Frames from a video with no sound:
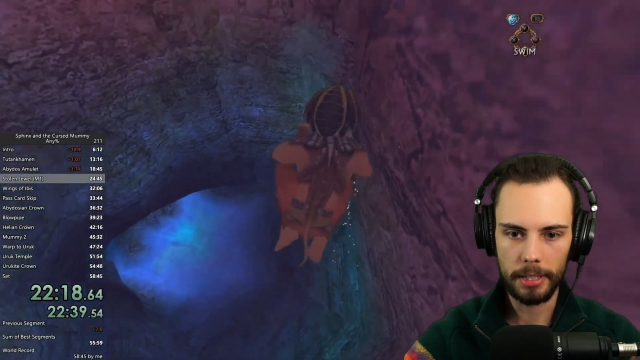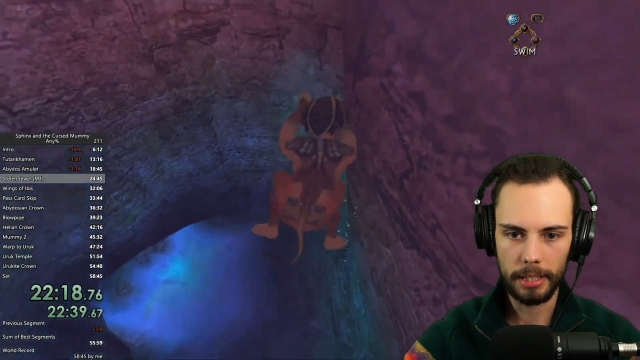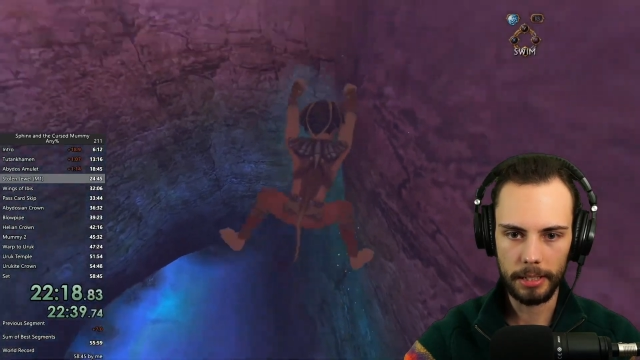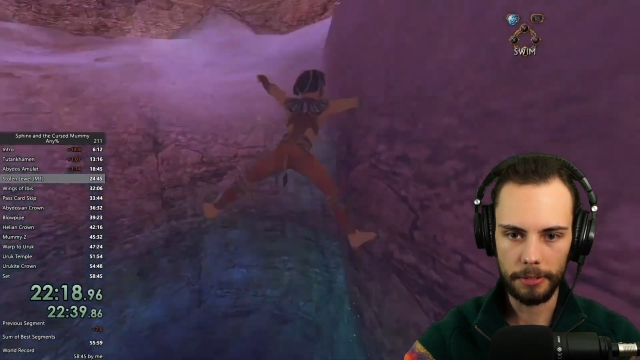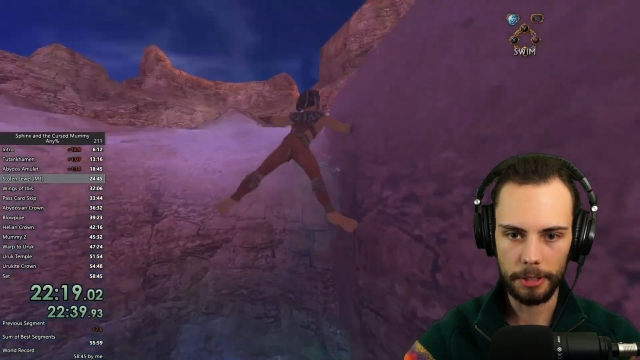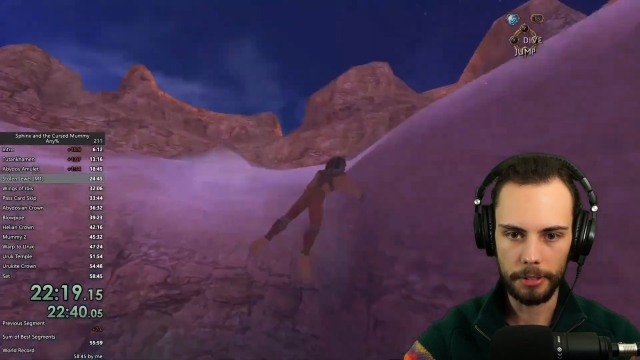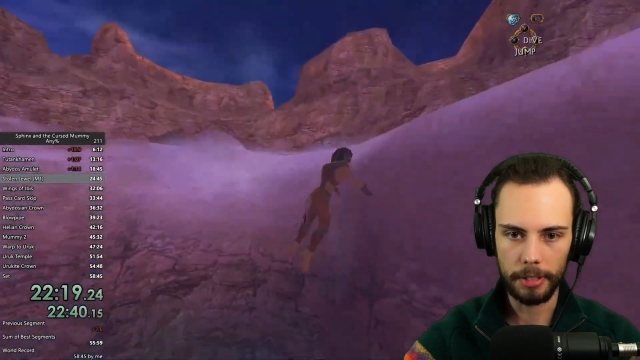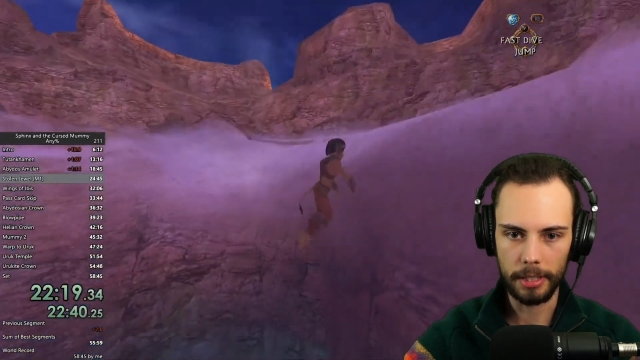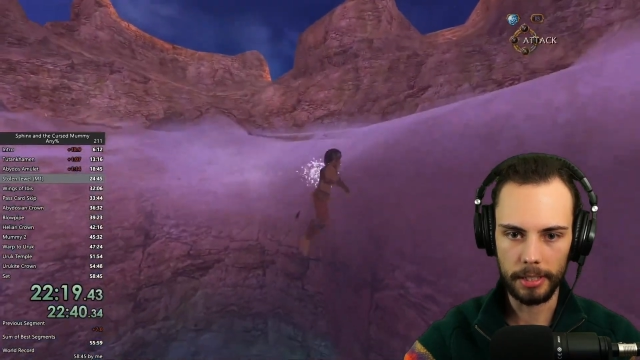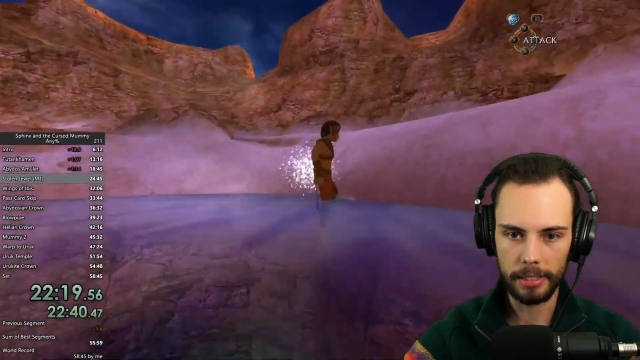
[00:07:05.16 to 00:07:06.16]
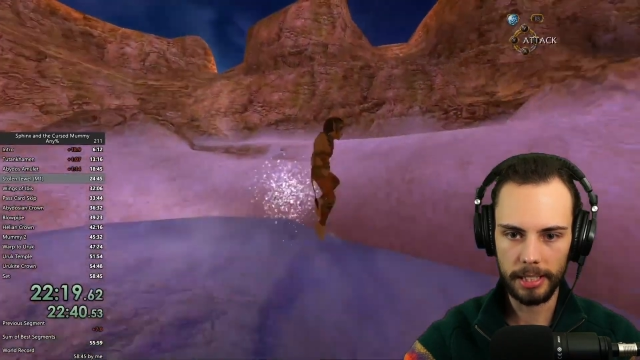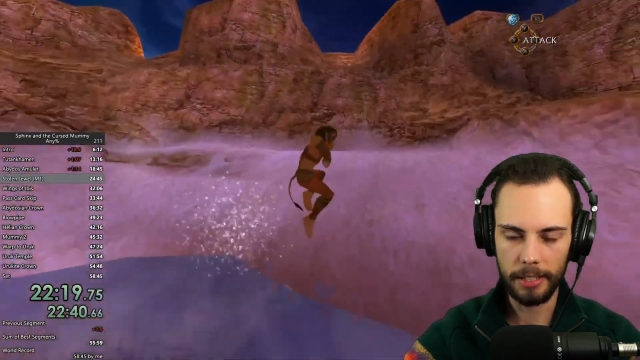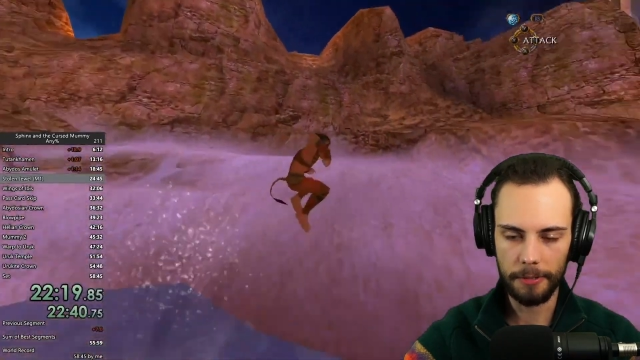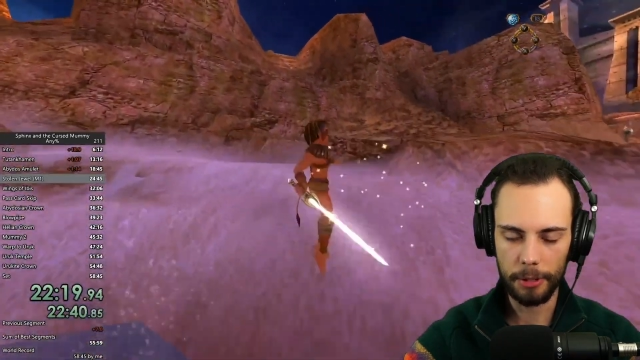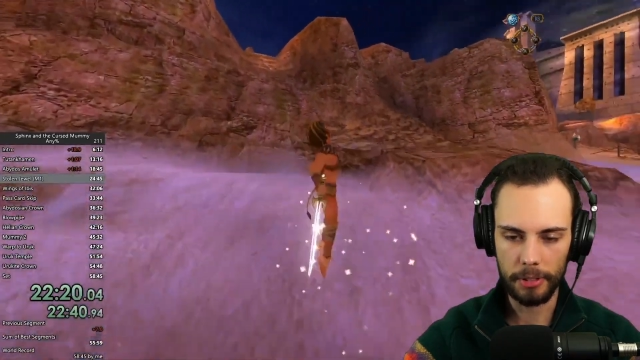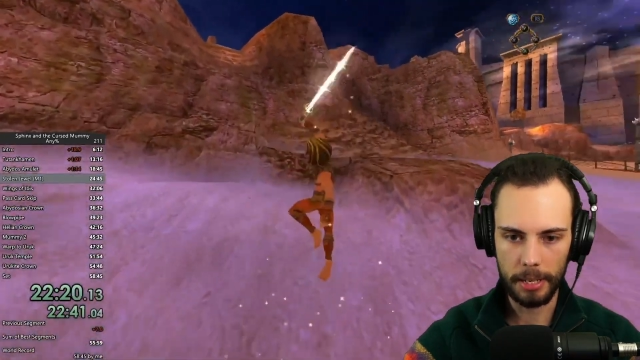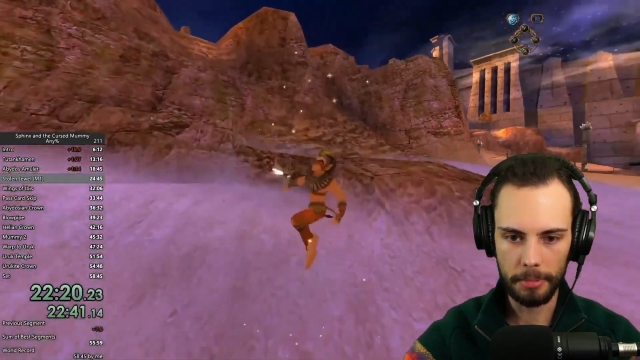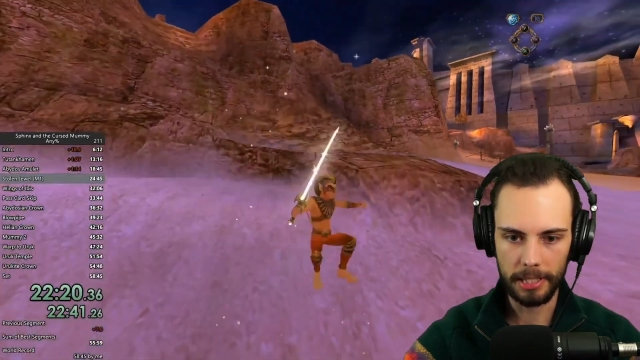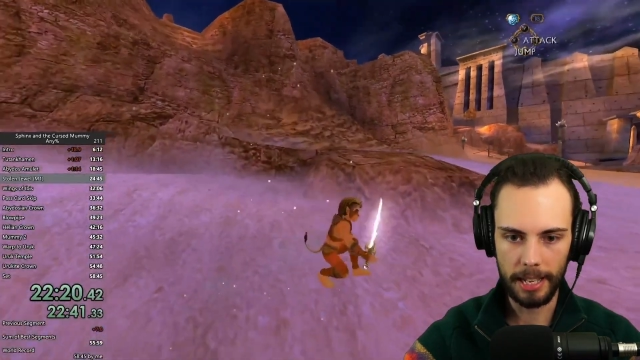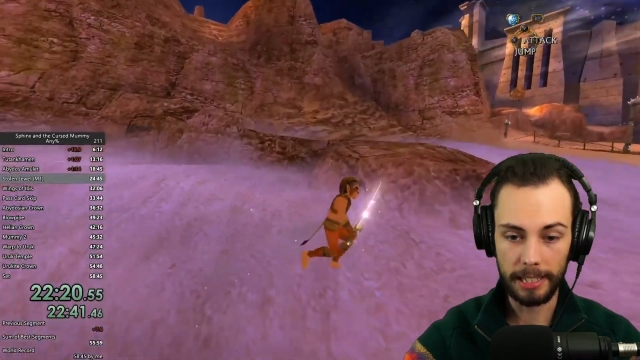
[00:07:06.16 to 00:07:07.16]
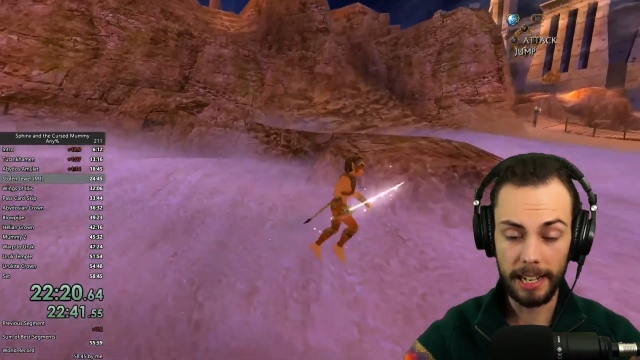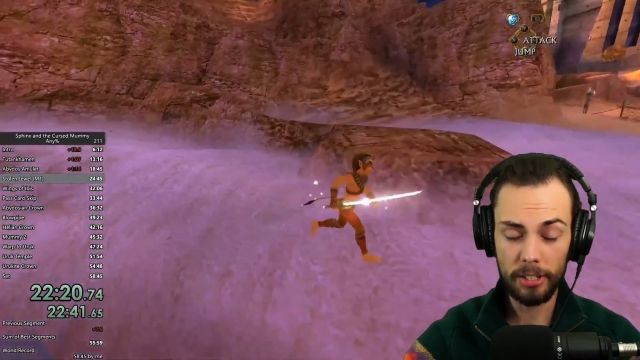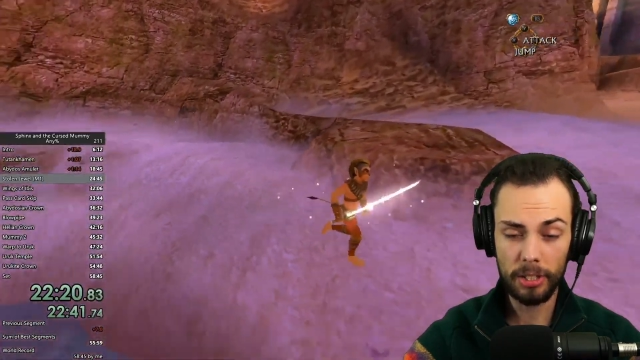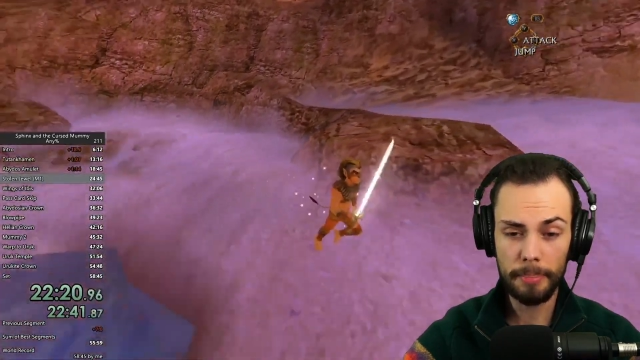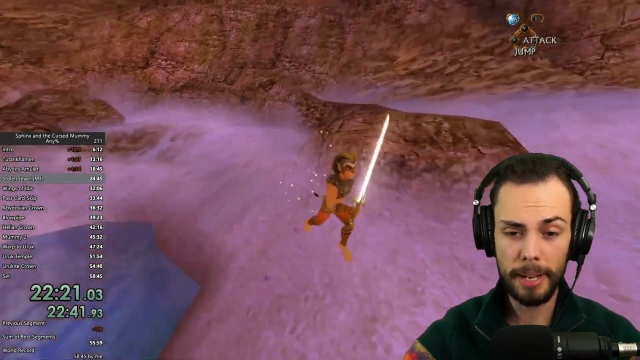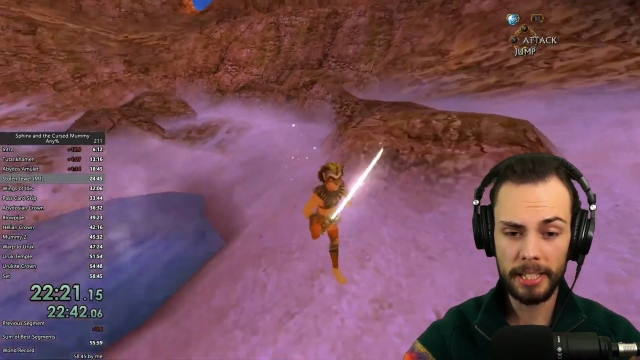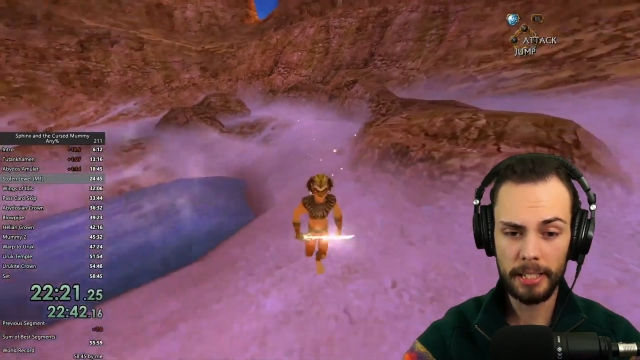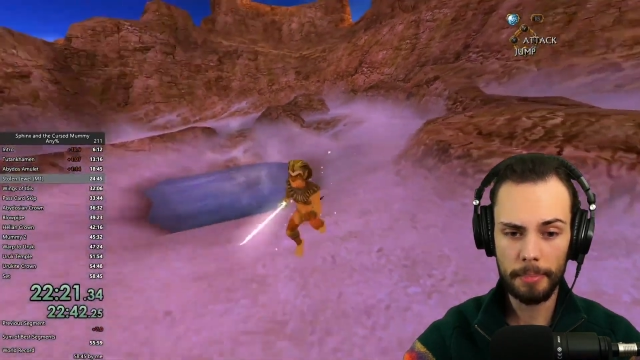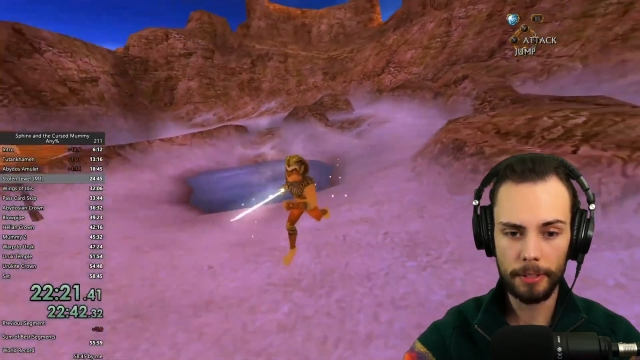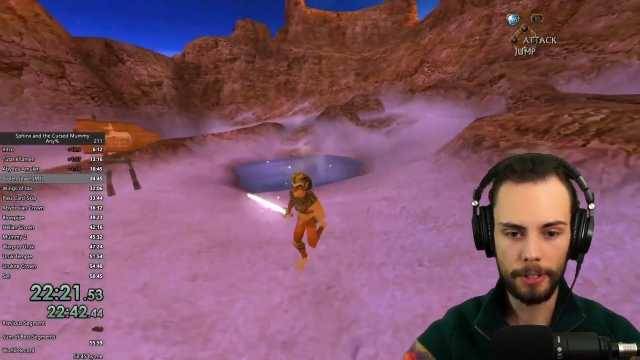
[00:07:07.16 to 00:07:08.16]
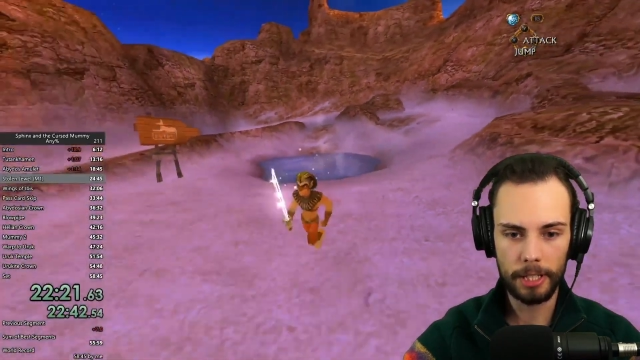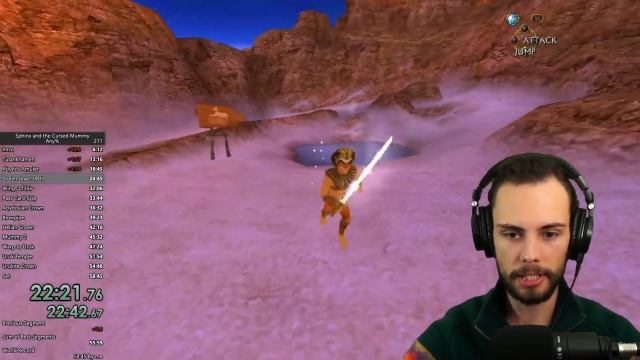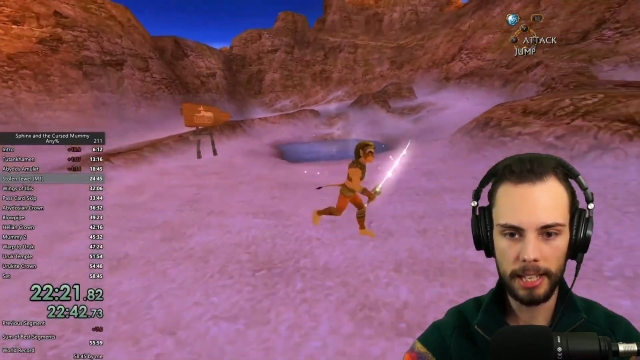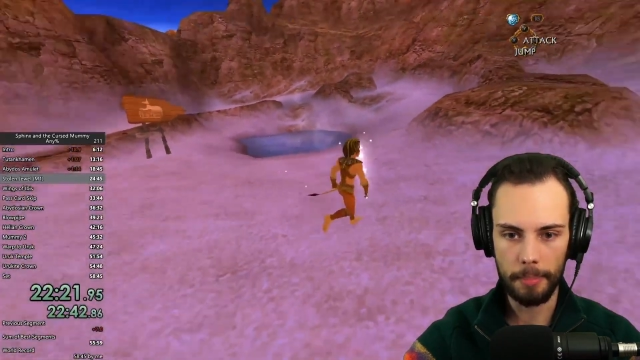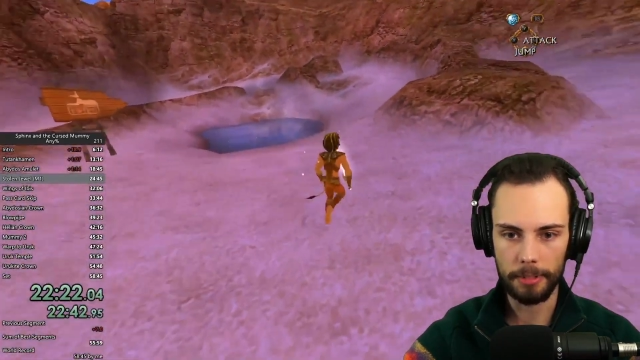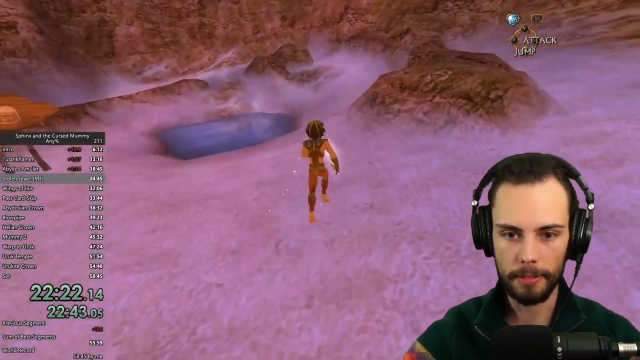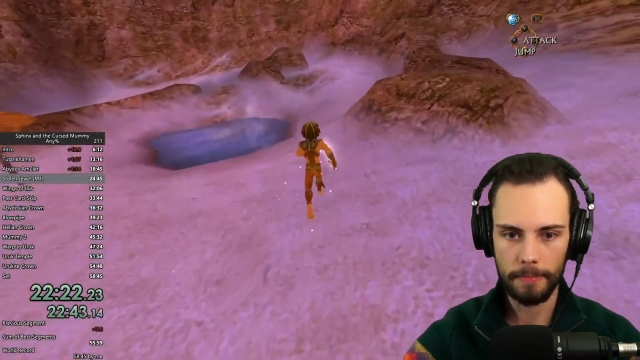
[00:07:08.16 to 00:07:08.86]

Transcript: if you take a few attempts to get it. He actually messes up the first attempt.